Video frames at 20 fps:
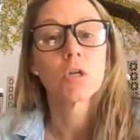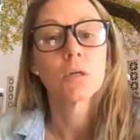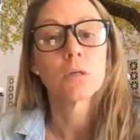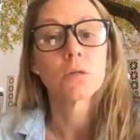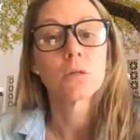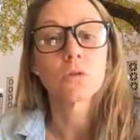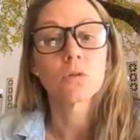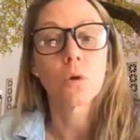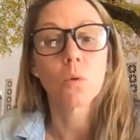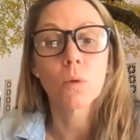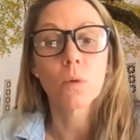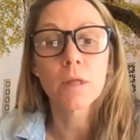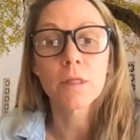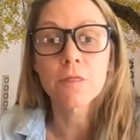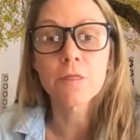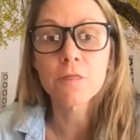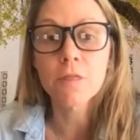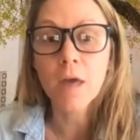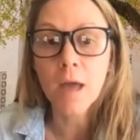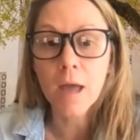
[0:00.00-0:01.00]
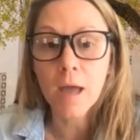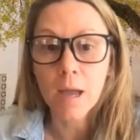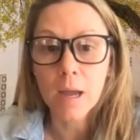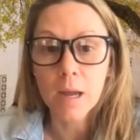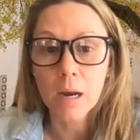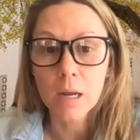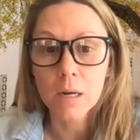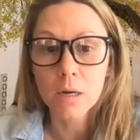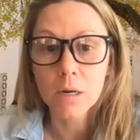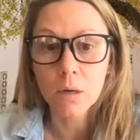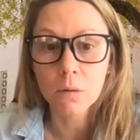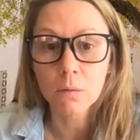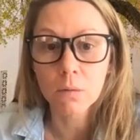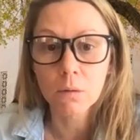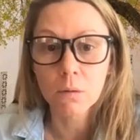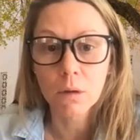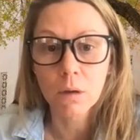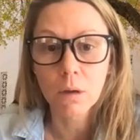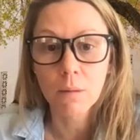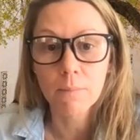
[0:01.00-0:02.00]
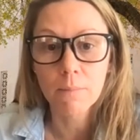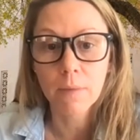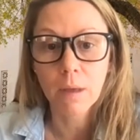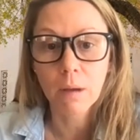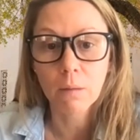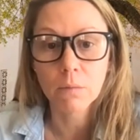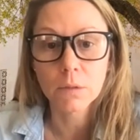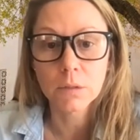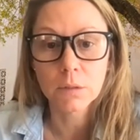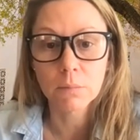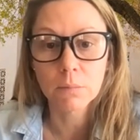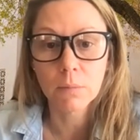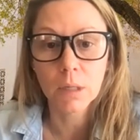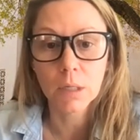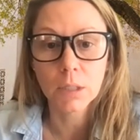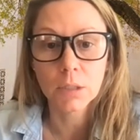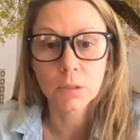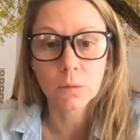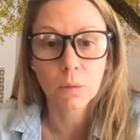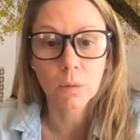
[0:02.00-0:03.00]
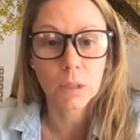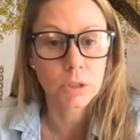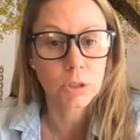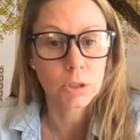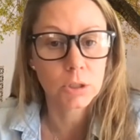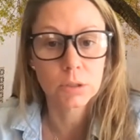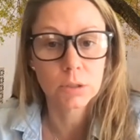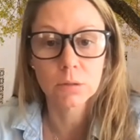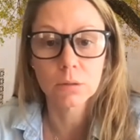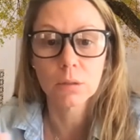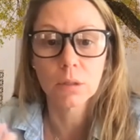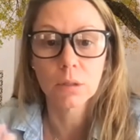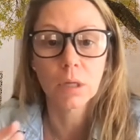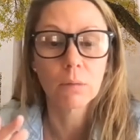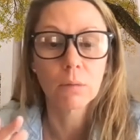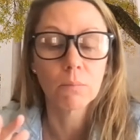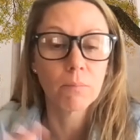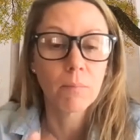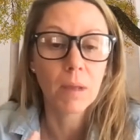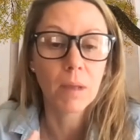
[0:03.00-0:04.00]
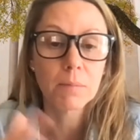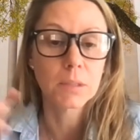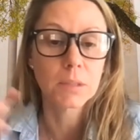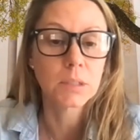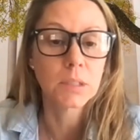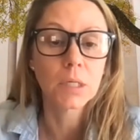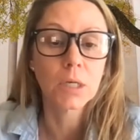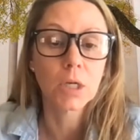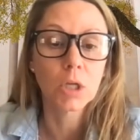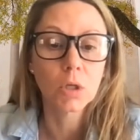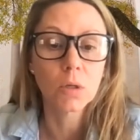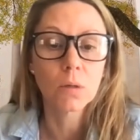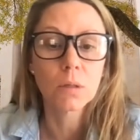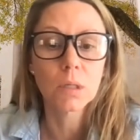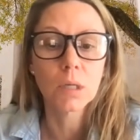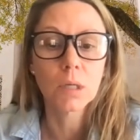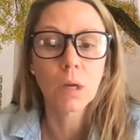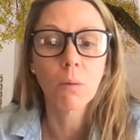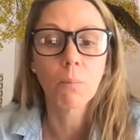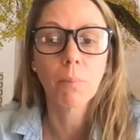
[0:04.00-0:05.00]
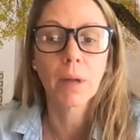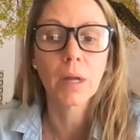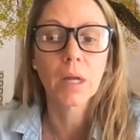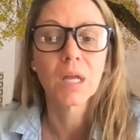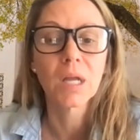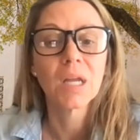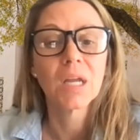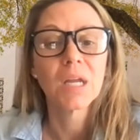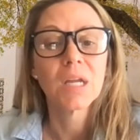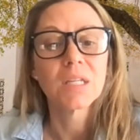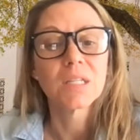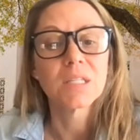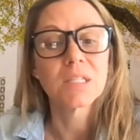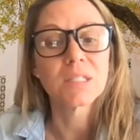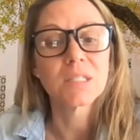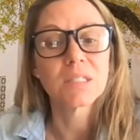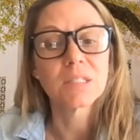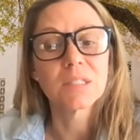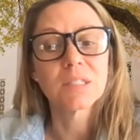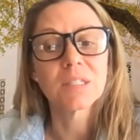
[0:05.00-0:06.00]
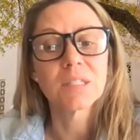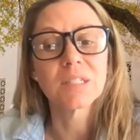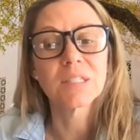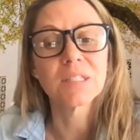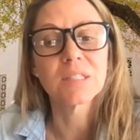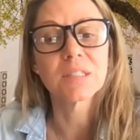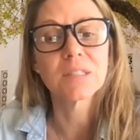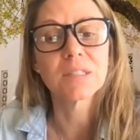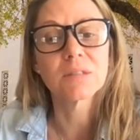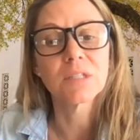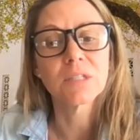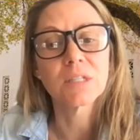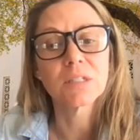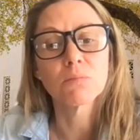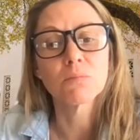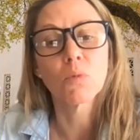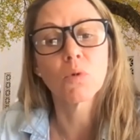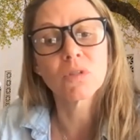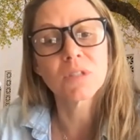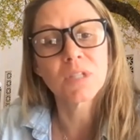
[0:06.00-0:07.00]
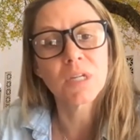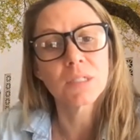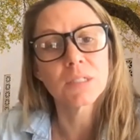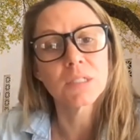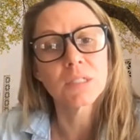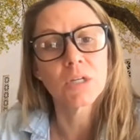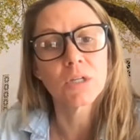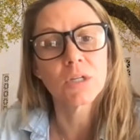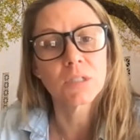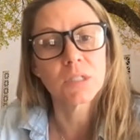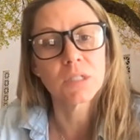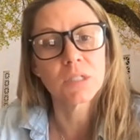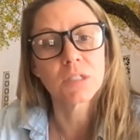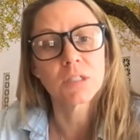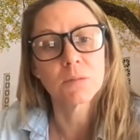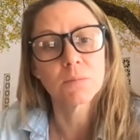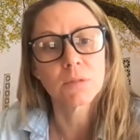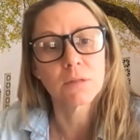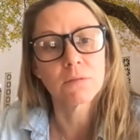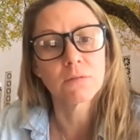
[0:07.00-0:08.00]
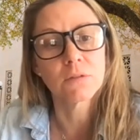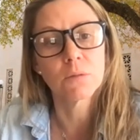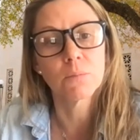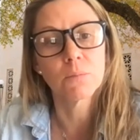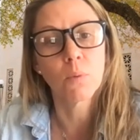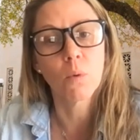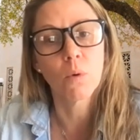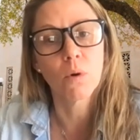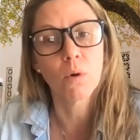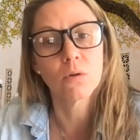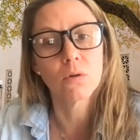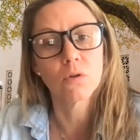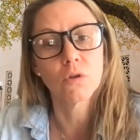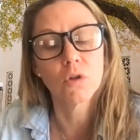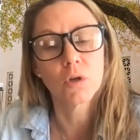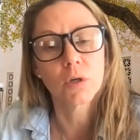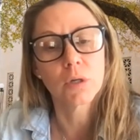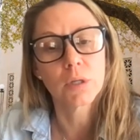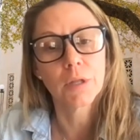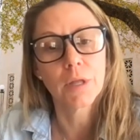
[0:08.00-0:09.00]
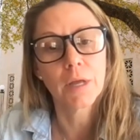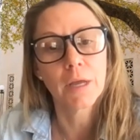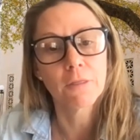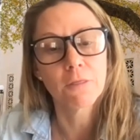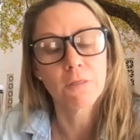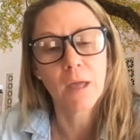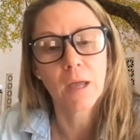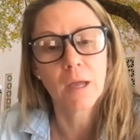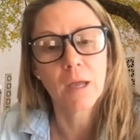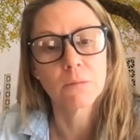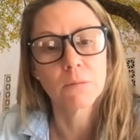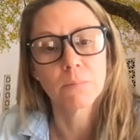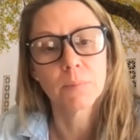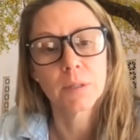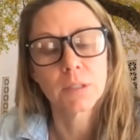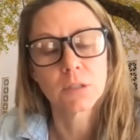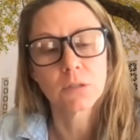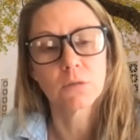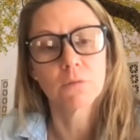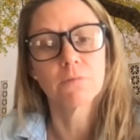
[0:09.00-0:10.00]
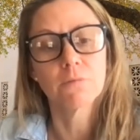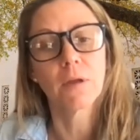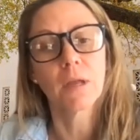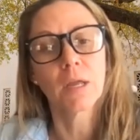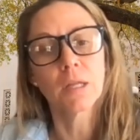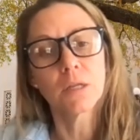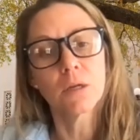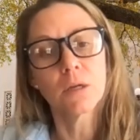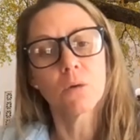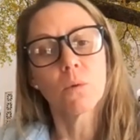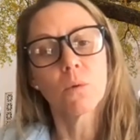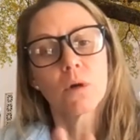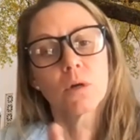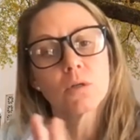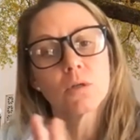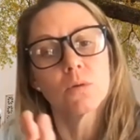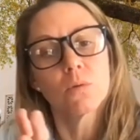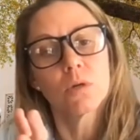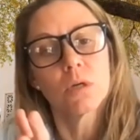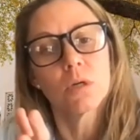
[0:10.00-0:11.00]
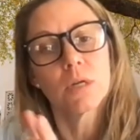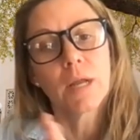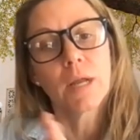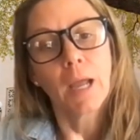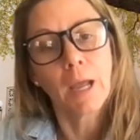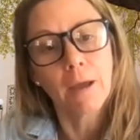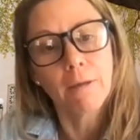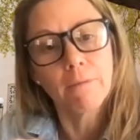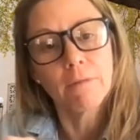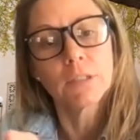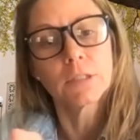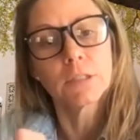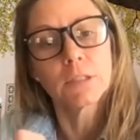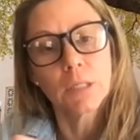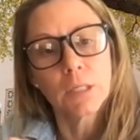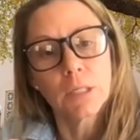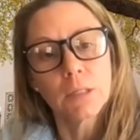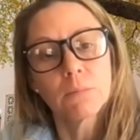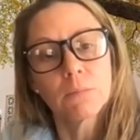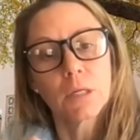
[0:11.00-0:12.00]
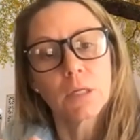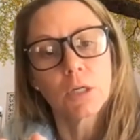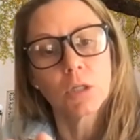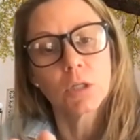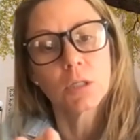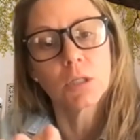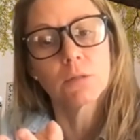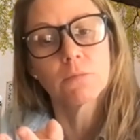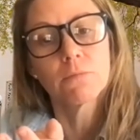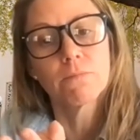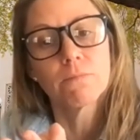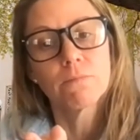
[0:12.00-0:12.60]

So with that, I know that was somebody's question, and maybe Tina, you can help, but does multi-tiered systems of support look like that in Pennsylvania, where you could have a team that could